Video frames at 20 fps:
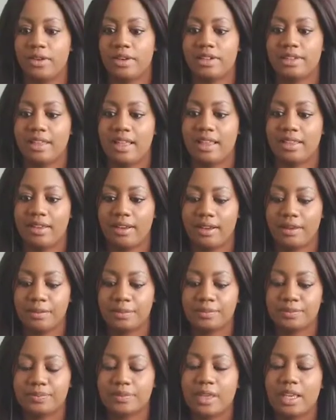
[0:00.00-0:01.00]
or another.
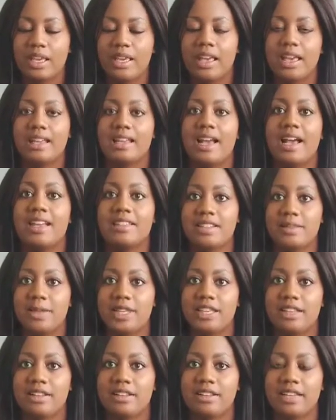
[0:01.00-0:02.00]
And as I'm
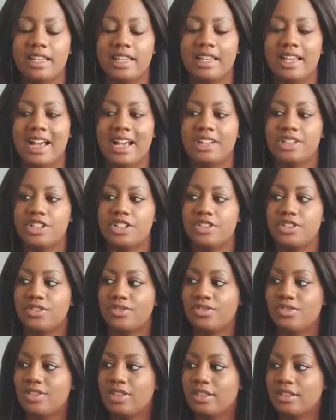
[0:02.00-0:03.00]
healing, I
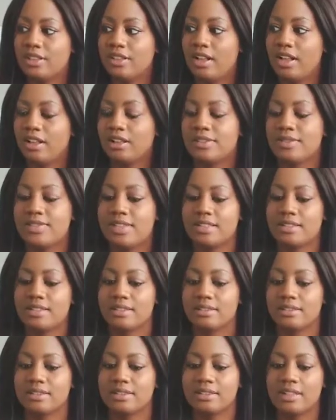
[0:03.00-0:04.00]
just feel all of this
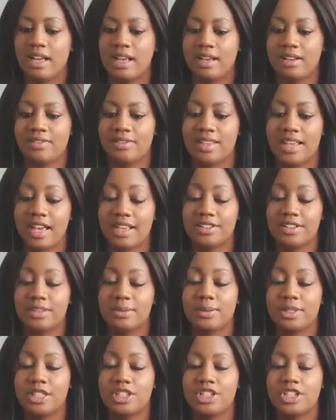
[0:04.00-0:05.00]
love that I
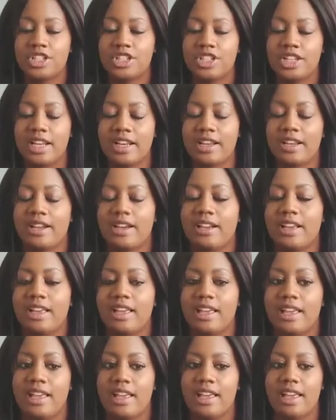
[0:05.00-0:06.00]
just want to share
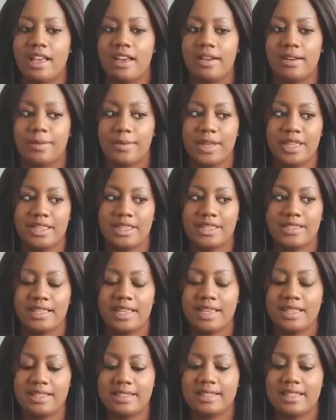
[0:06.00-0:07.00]
um, and this
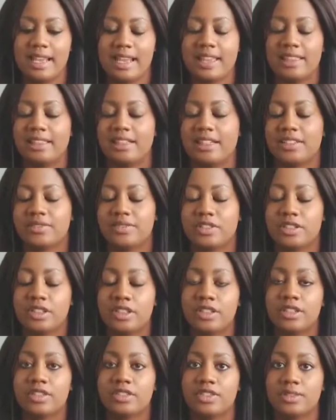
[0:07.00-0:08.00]
insight that I've
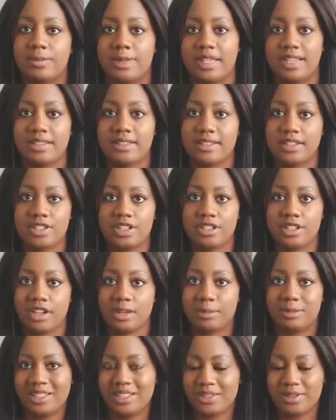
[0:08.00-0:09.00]
learned from being in such a
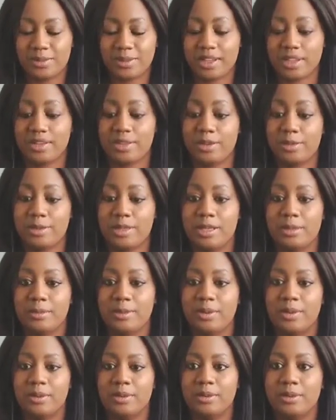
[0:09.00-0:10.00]
dark place with other
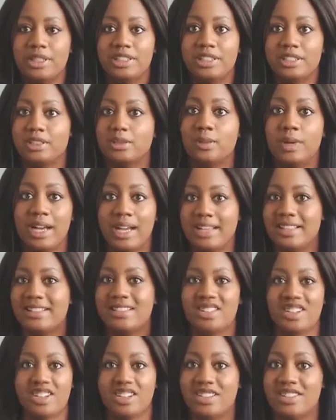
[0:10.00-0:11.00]
people, which is why I
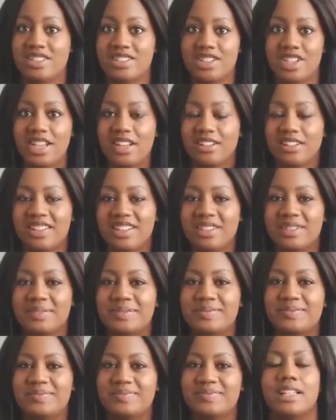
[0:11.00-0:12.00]
started this channel.
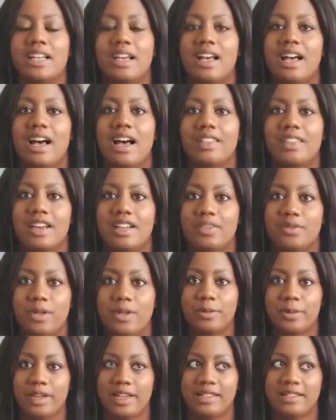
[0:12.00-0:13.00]
I thought
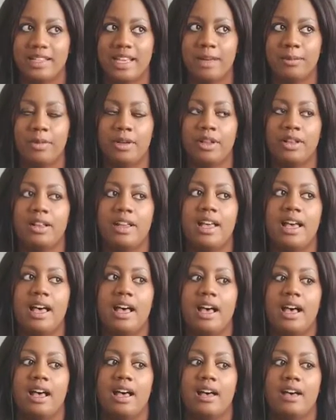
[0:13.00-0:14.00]
more example.
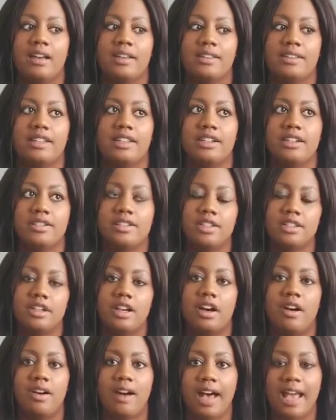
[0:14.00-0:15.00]
Uh, years
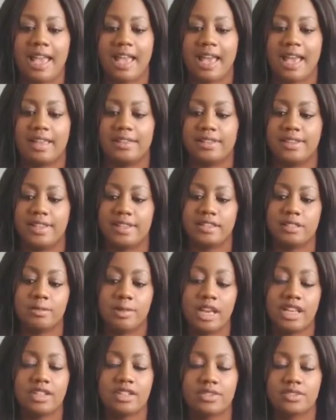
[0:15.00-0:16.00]
ago, I had this
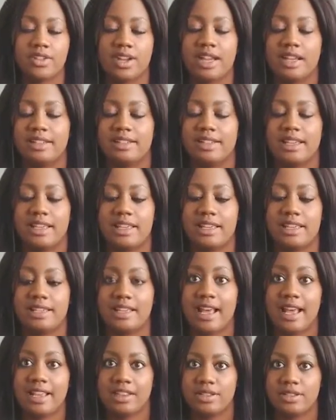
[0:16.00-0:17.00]
best friend
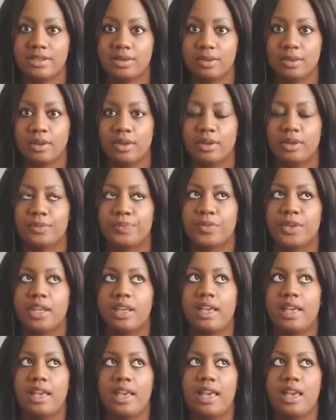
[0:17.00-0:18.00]
in high school,
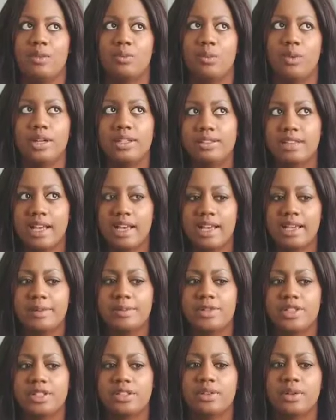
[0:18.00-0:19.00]
and one
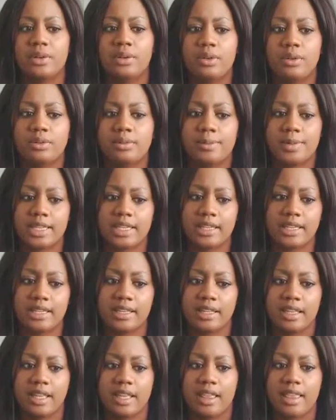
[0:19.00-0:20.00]
time she told
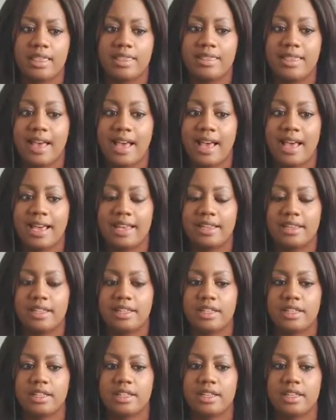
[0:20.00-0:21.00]
me that
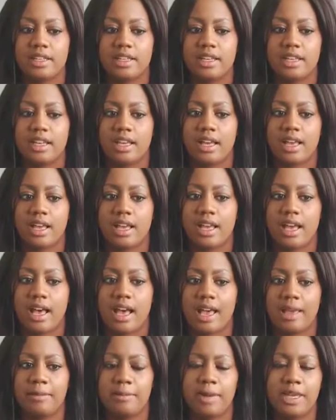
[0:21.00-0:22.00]

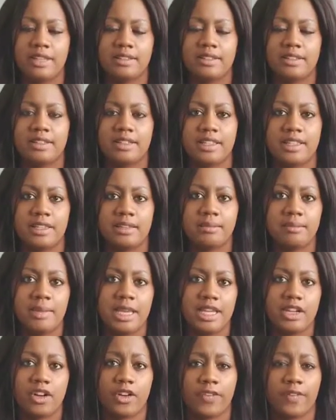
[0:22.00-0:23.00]
I basically
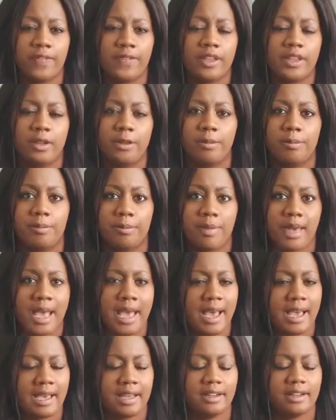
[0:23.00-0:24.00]
made her feel
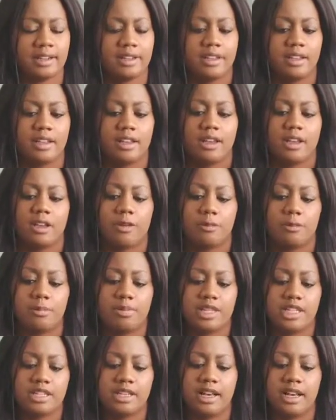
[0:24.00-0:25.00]
bad
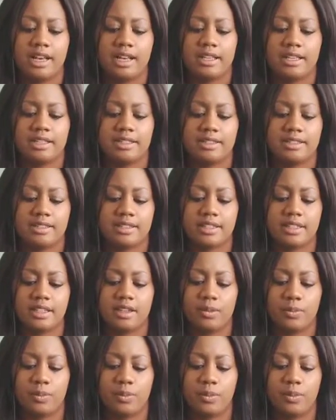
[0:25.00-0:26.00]
because
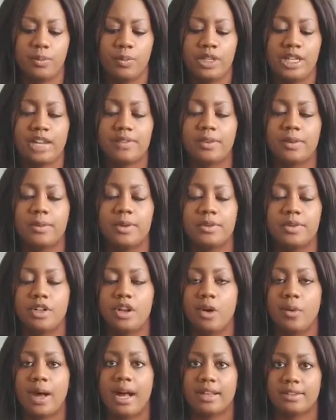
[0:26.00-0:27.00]
whenever we would
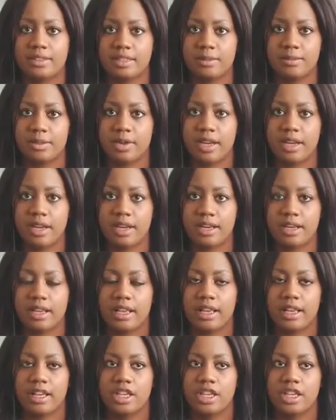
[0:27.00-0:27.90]
go out somewhere,